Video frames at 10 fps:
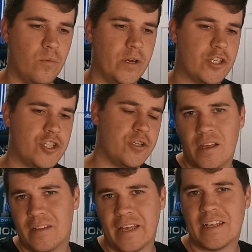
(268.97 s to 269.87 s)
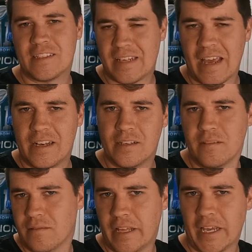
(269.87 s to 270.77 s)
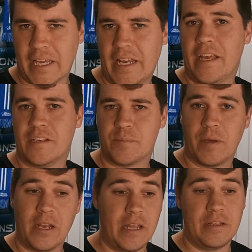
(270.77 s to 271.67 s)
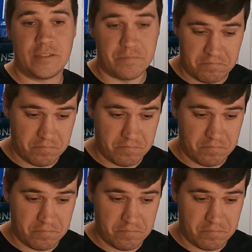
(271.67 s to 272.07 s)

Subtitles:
which it's dated, it is, but it